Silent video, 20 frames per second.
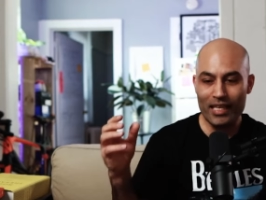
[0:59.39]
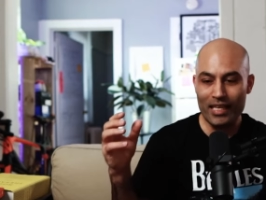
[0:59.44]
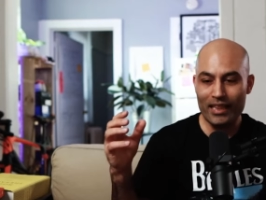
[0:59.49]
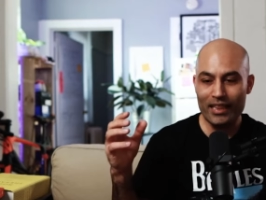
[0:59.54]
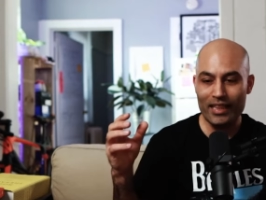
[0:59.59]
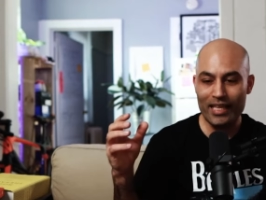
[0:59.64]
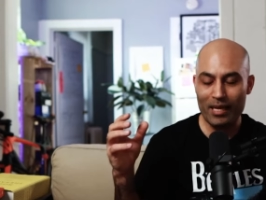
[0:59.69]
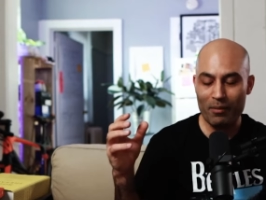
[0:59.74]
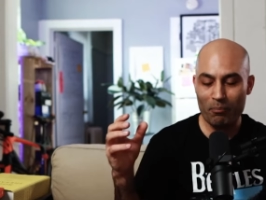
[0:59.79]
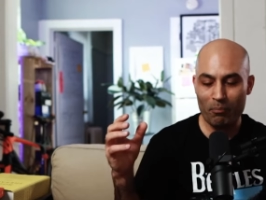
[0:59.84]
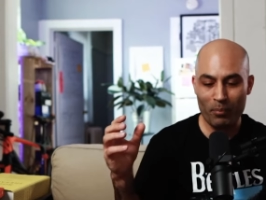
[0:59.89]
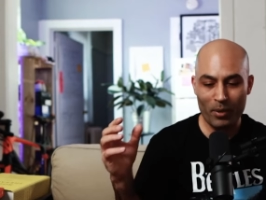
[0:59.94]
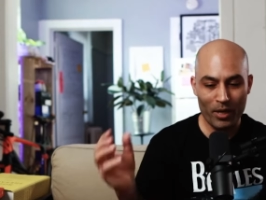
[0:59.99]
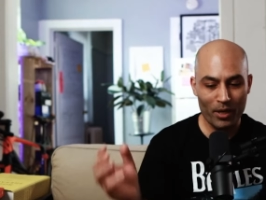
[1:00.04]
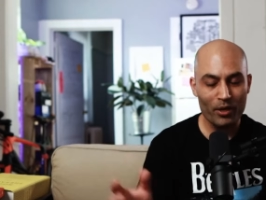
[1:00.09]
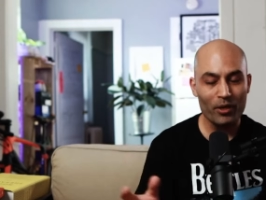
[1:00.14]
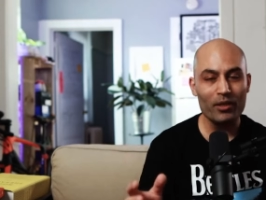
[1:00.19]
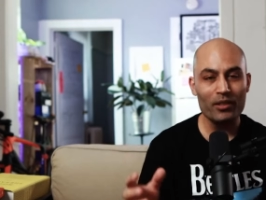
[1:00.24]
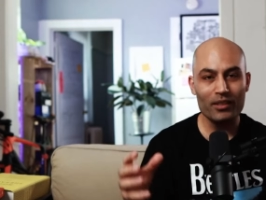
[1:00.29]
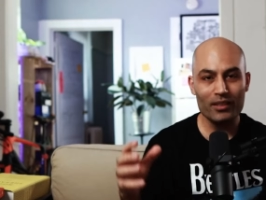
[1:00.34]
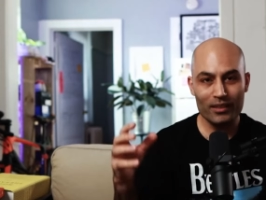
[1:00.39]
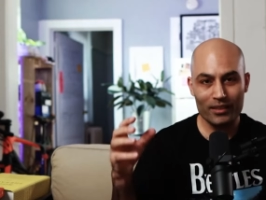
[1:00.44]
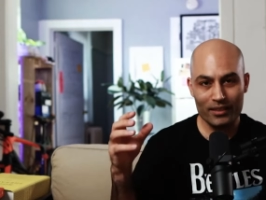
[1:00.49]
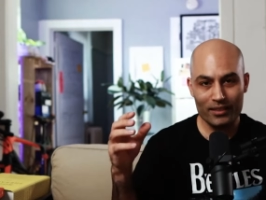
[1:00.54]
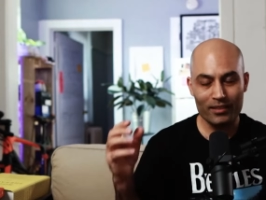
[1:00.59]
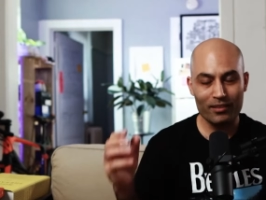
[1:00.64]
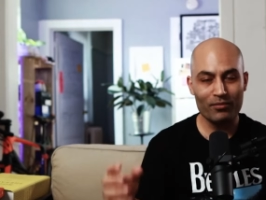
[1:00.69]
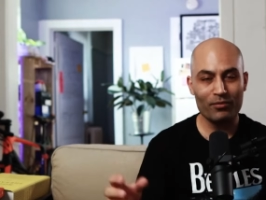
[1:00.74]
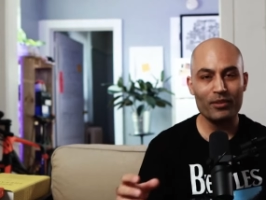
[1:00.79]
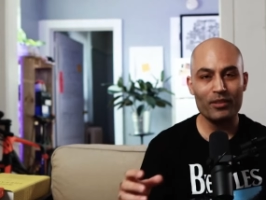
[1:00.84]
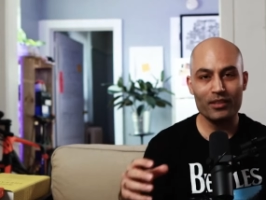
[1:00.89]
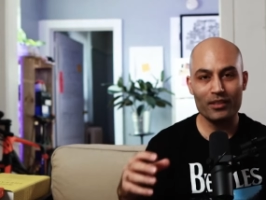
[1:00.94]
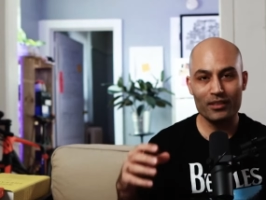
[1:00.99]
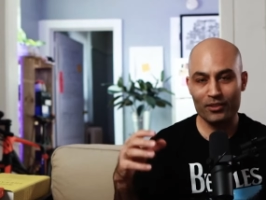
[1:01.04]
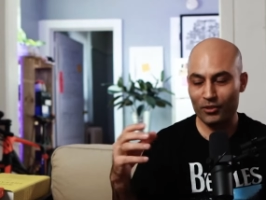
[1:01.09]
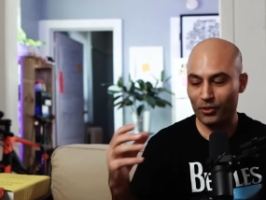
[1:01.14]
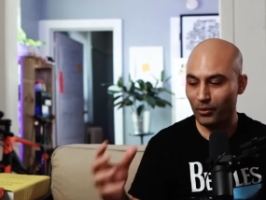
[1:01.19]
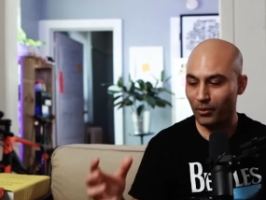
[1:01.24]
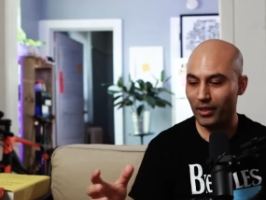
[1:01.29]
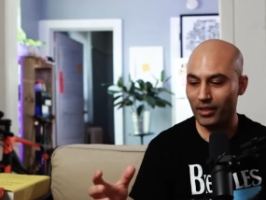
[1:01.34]
they paired the different
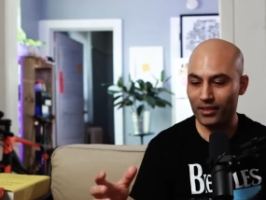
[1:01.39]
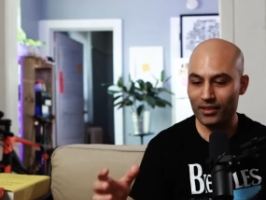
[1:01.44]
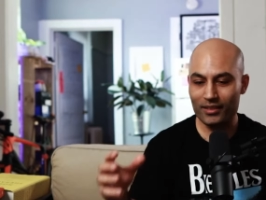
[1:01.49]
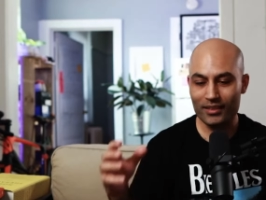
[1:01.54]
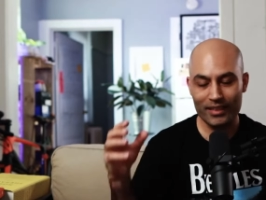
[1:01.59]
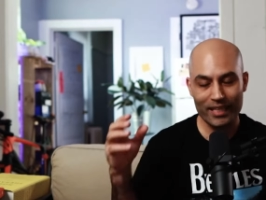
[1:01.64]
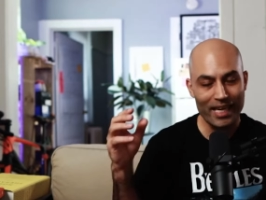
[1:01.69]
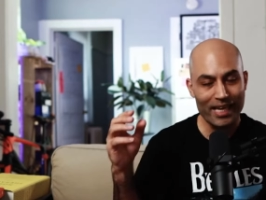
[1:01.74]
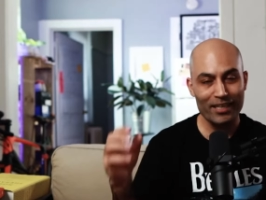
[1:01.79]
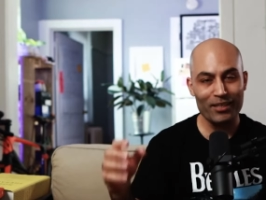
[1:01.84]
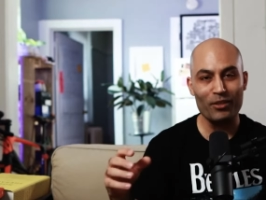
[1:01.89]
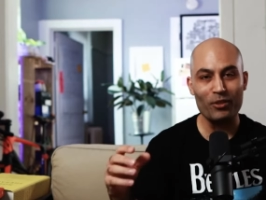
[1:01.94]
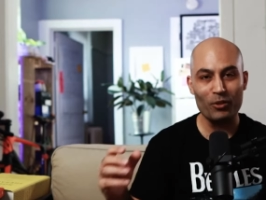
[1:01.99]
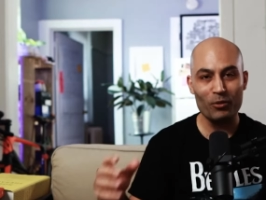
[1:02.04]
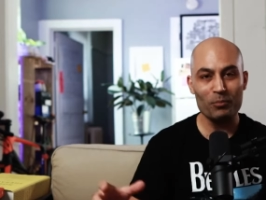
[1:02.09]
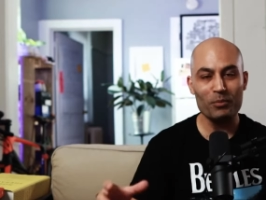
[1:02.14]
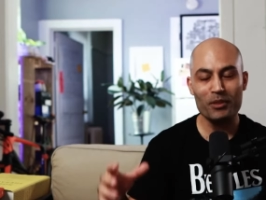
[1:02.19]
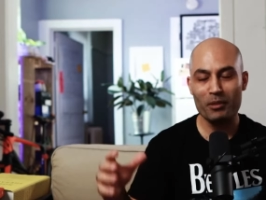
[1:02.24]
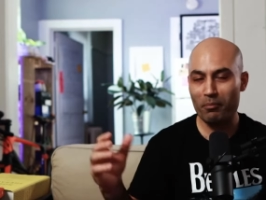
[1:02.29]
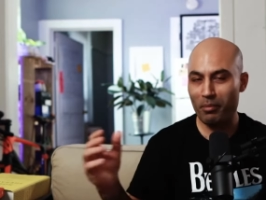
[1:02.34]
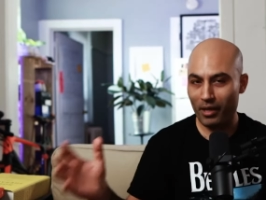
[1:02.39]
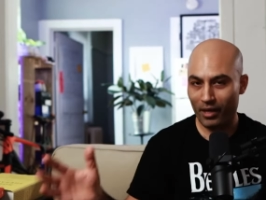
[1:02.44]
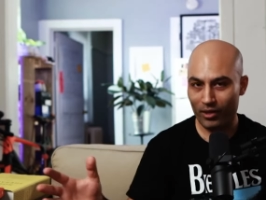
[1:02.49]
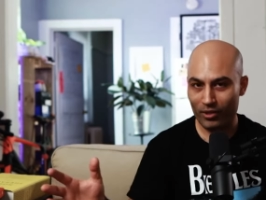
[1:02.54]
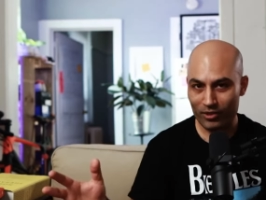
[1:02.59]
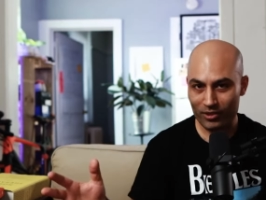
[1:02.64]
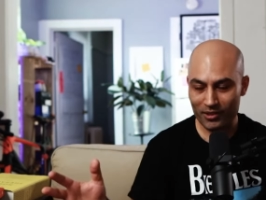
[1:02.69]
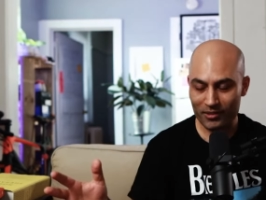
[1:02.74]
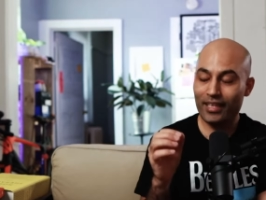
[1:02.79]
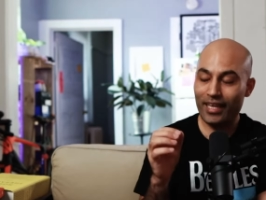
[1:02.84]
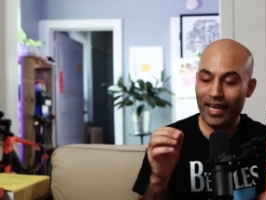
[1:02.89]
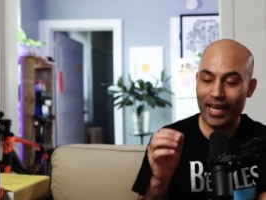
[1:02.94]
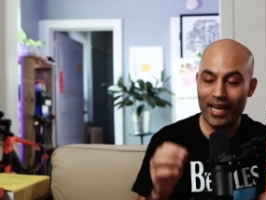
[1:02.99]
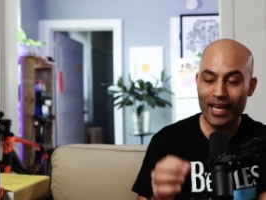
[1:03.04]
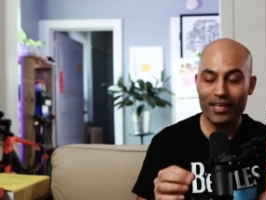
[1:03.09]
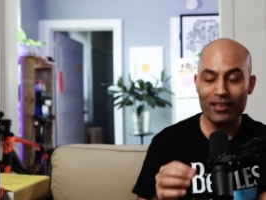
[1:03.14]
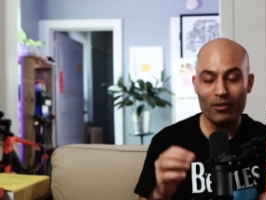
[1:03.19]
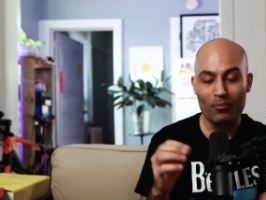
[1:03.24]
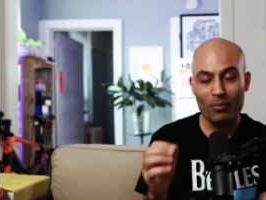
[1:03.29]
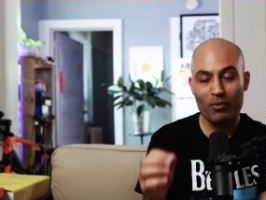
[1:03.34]
students in groups and pairs,
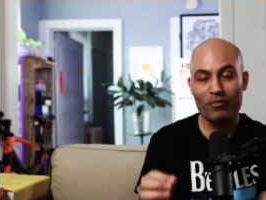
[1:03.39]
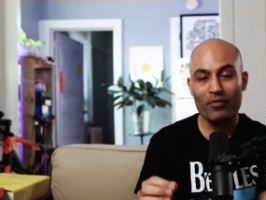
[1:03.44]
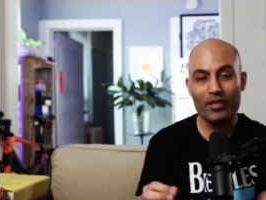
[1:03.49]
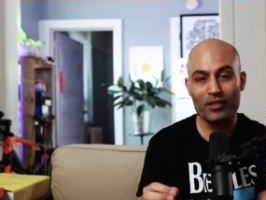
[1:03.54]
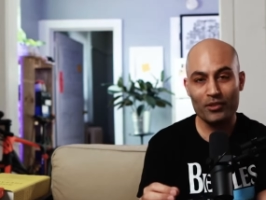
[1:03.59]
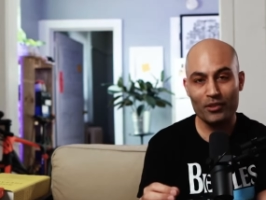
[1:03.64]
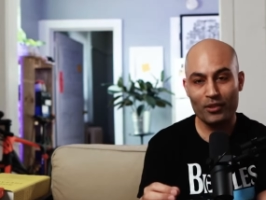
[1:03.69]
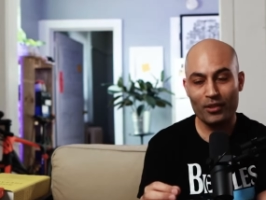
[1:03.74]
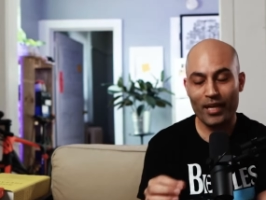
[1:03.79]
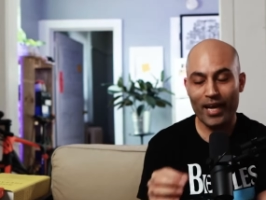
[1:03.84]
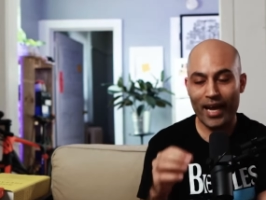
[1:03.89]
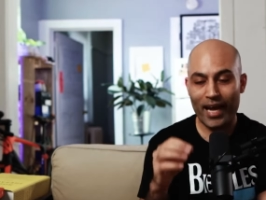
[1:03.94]
and the professor